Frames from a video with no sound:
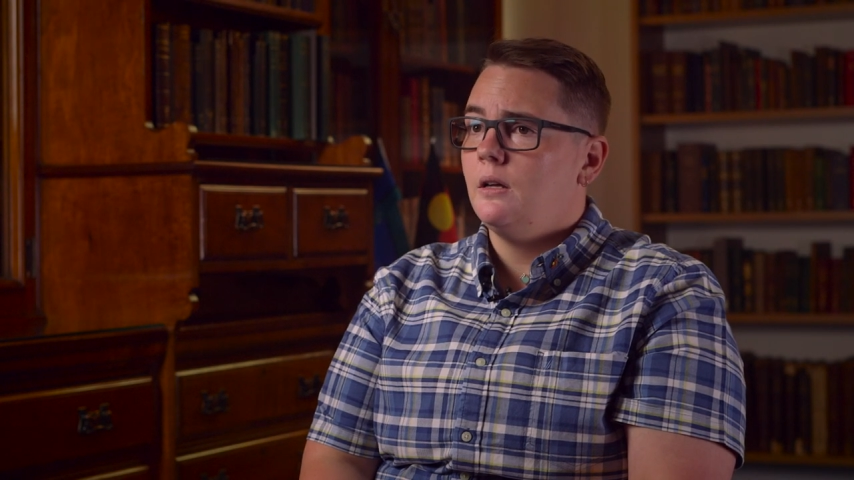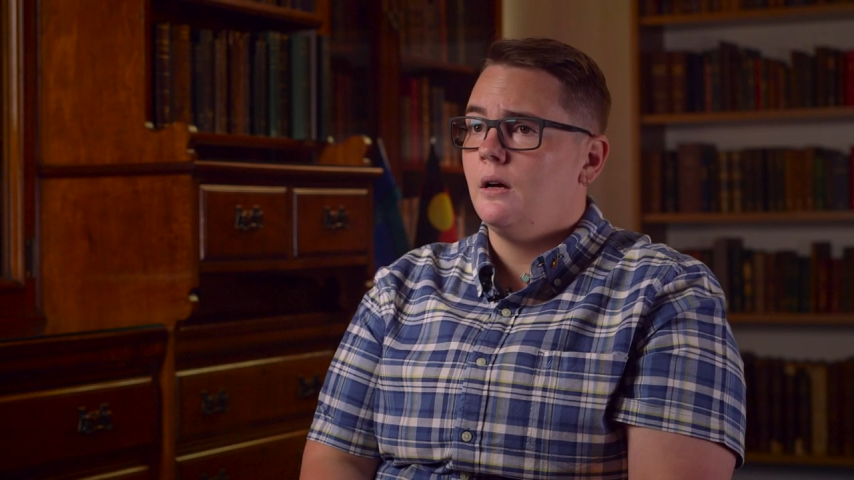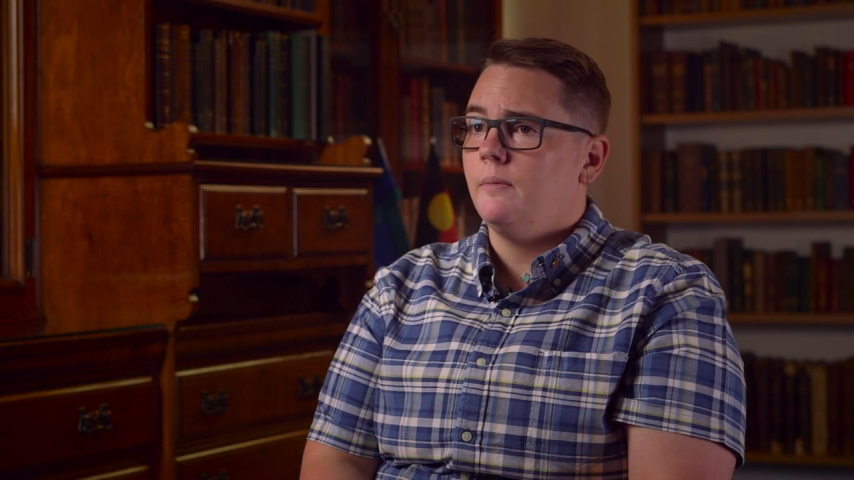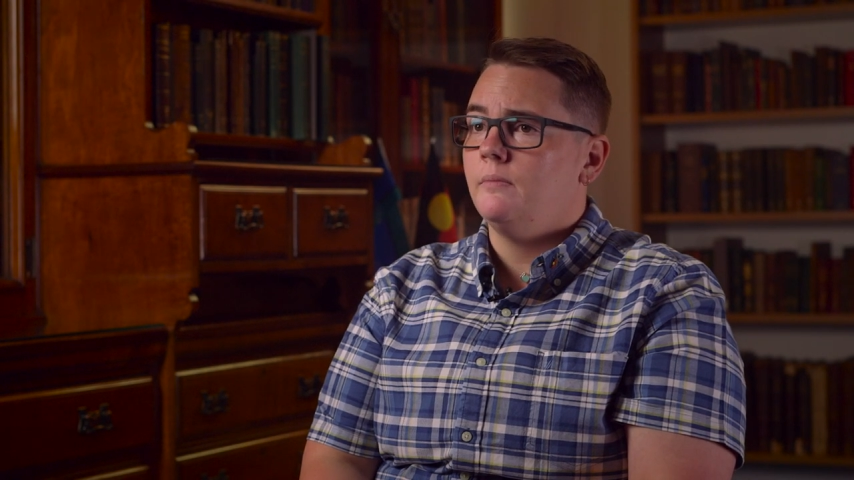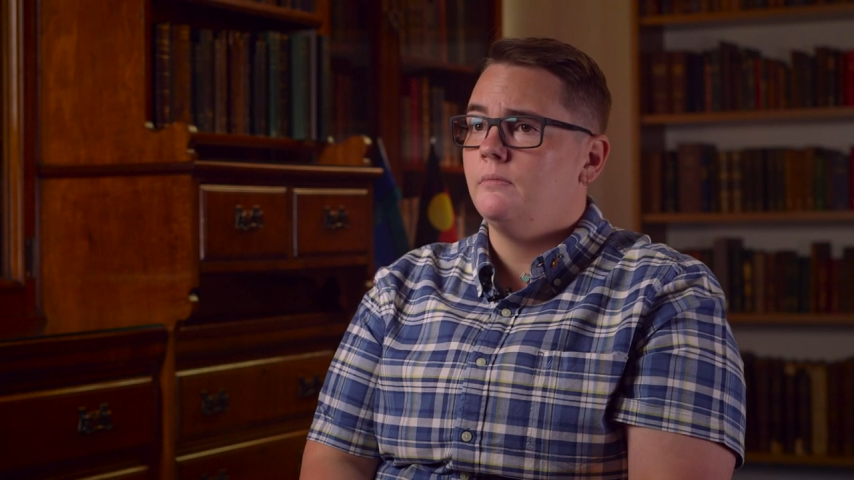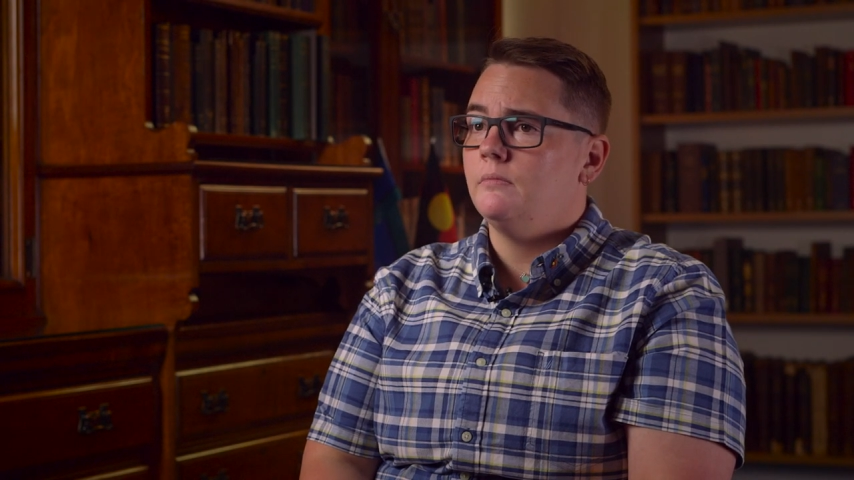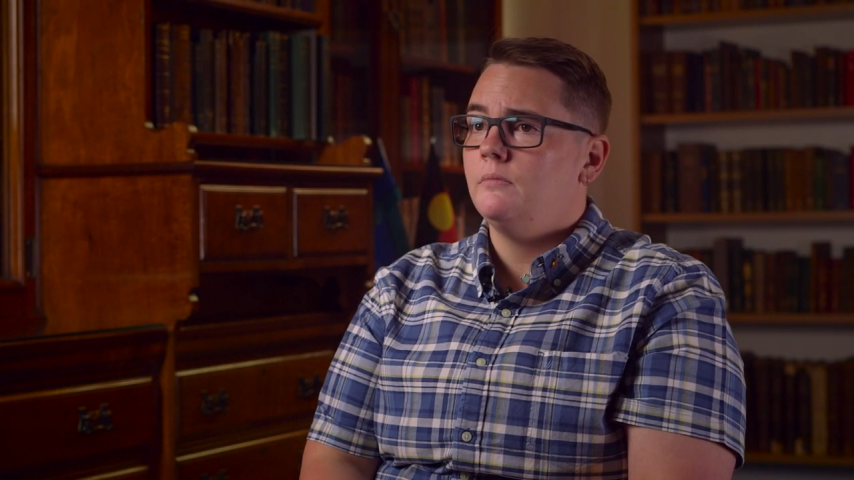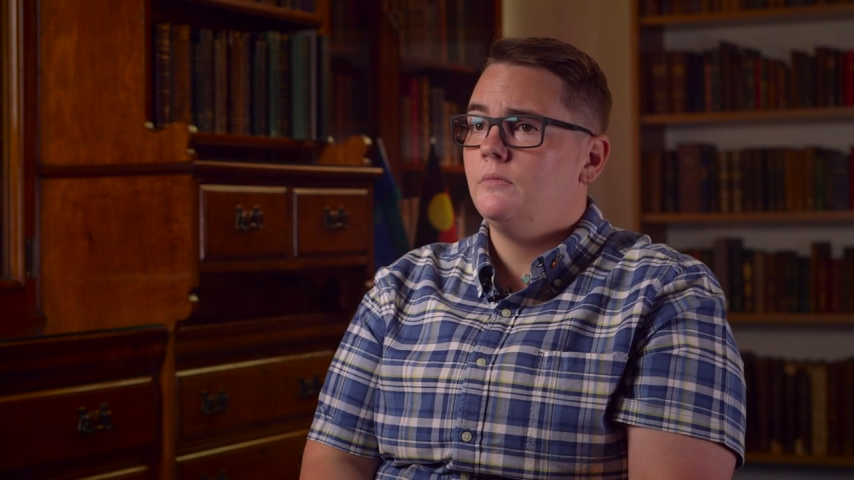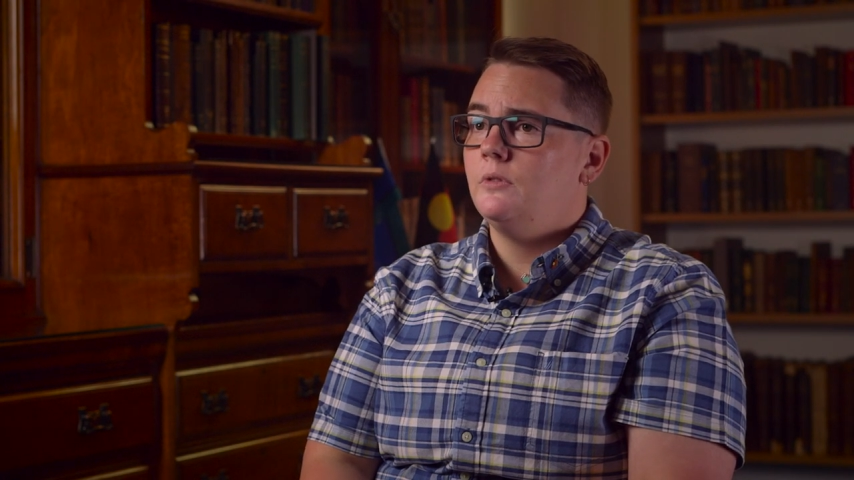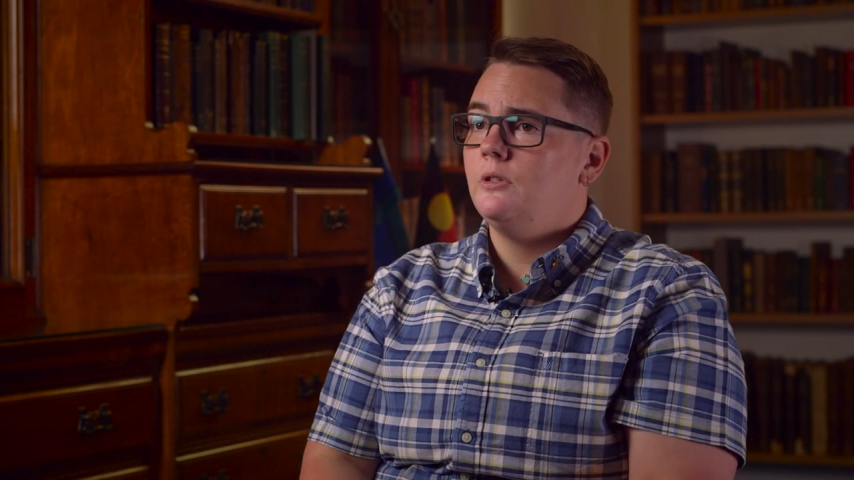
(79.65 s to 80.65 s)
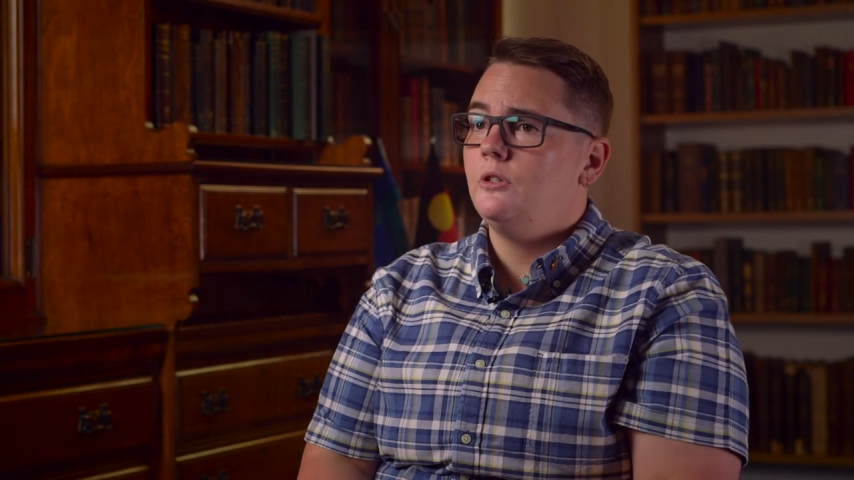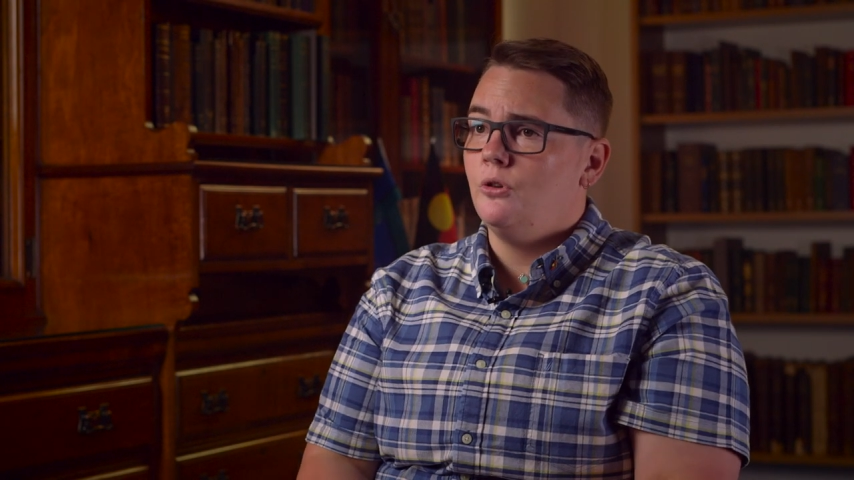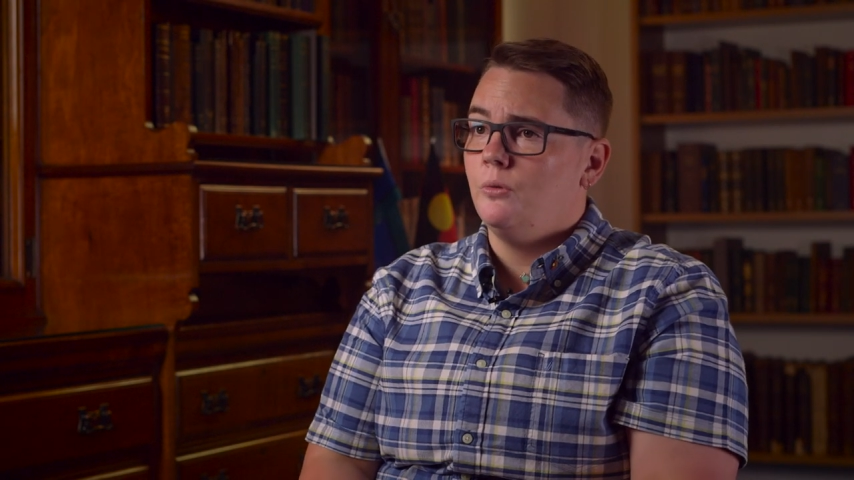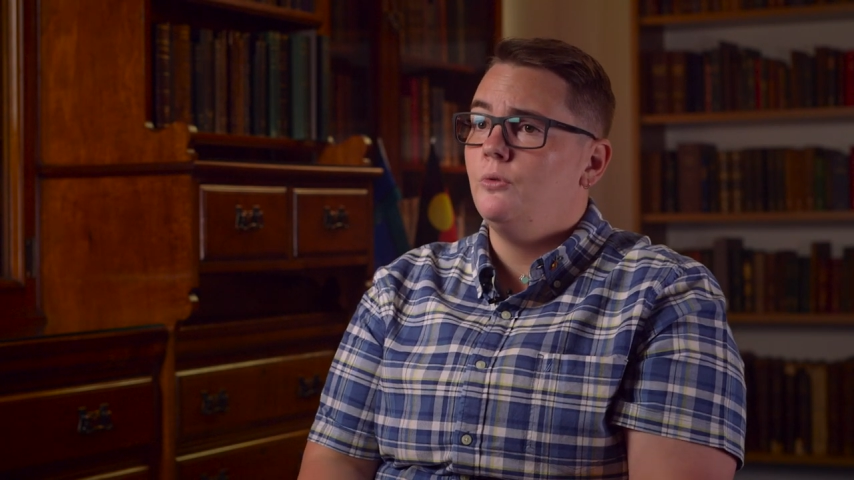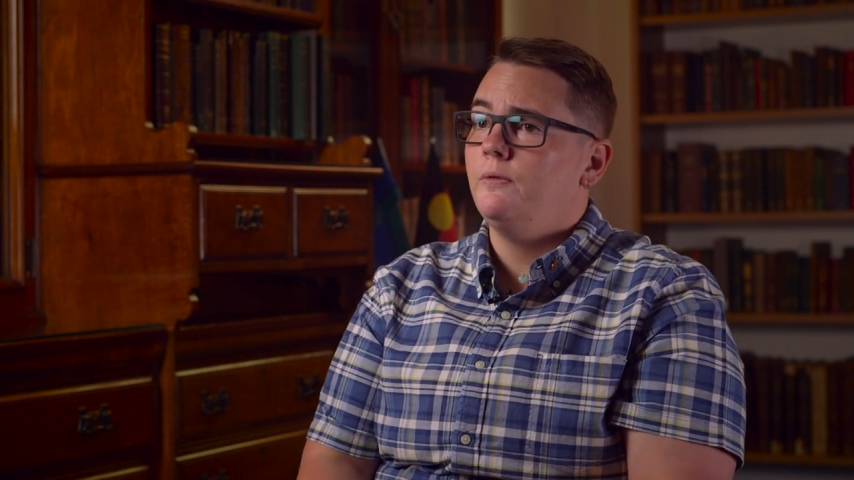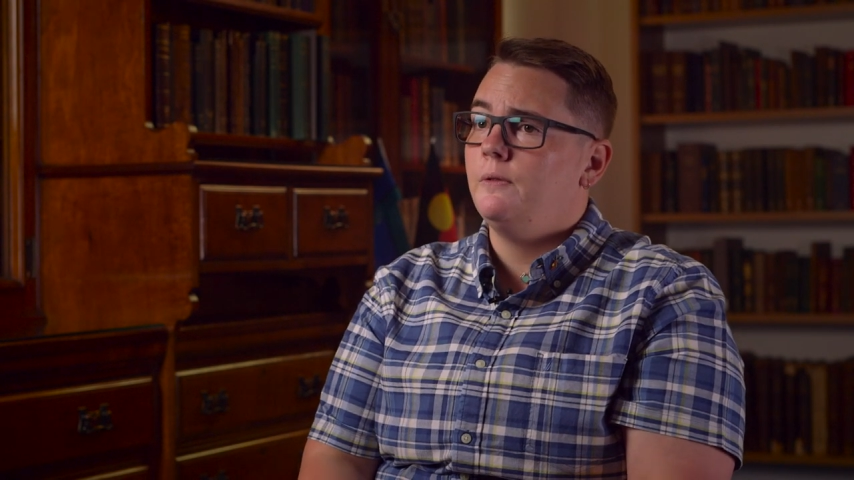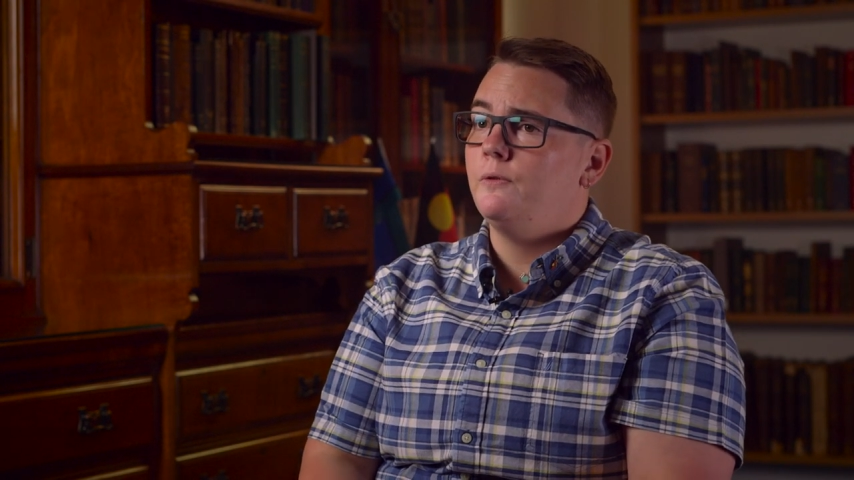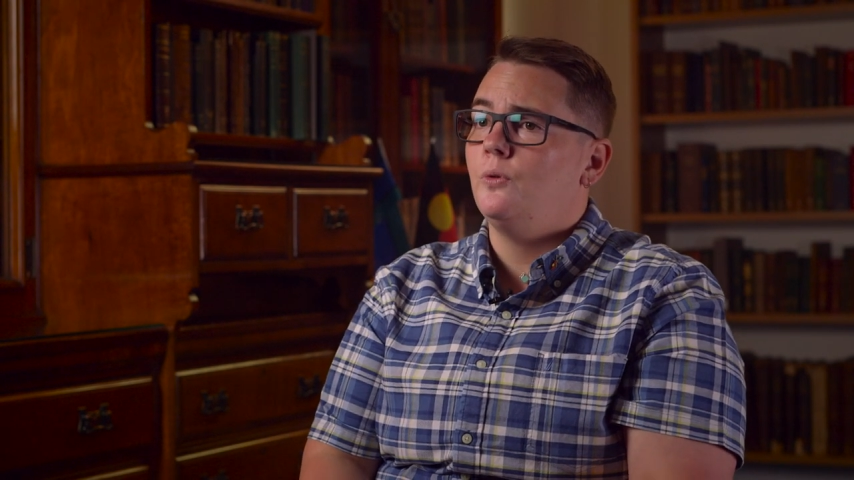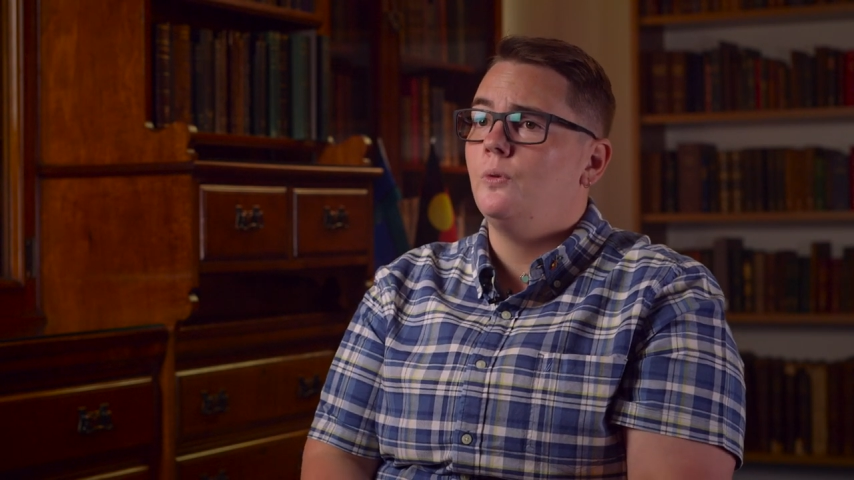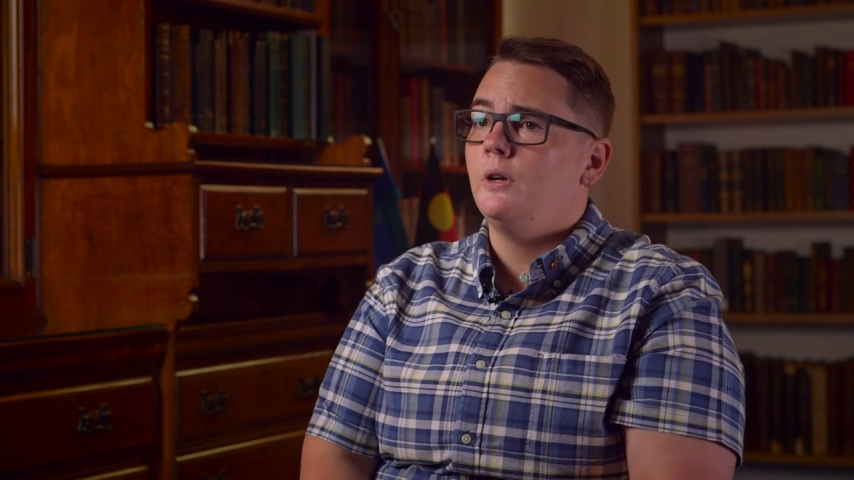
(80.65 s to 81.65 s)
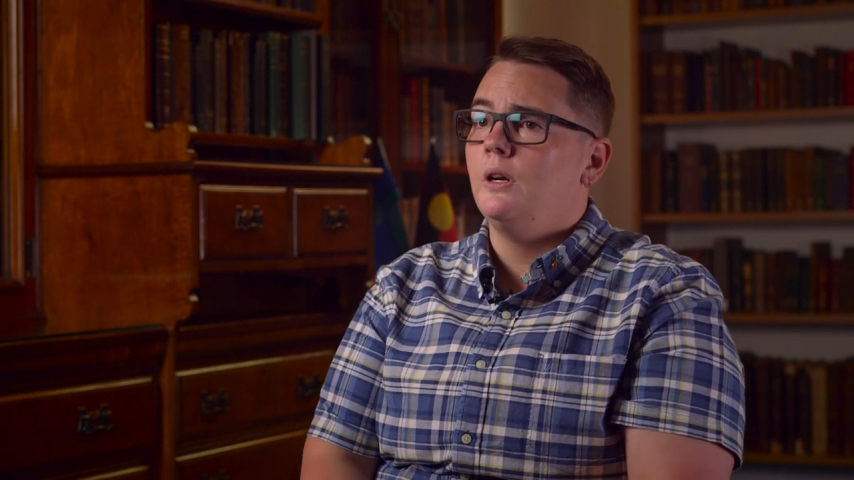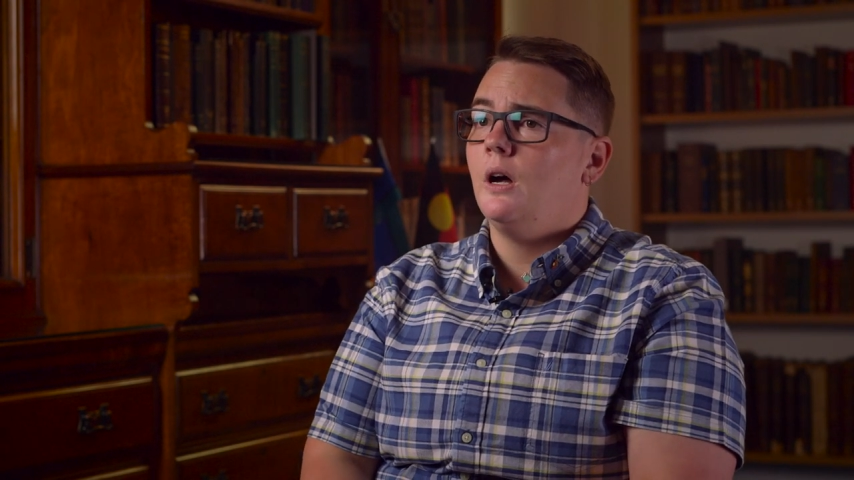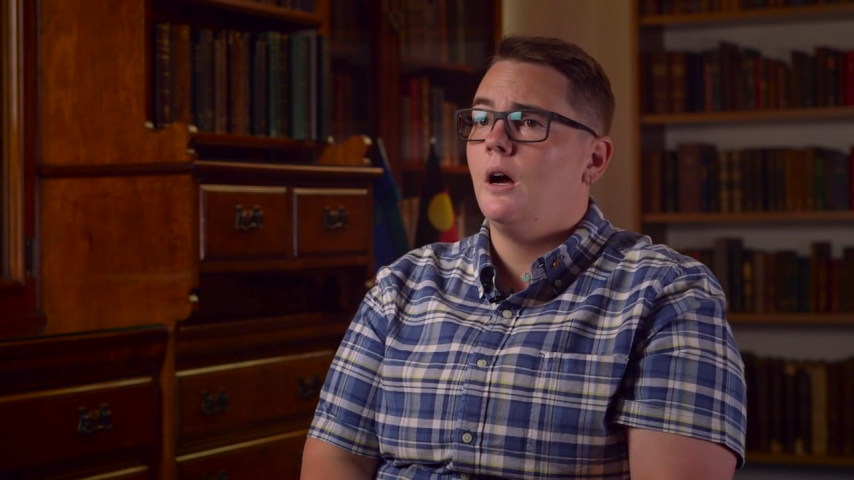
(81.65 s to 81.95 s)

you know, moving forward,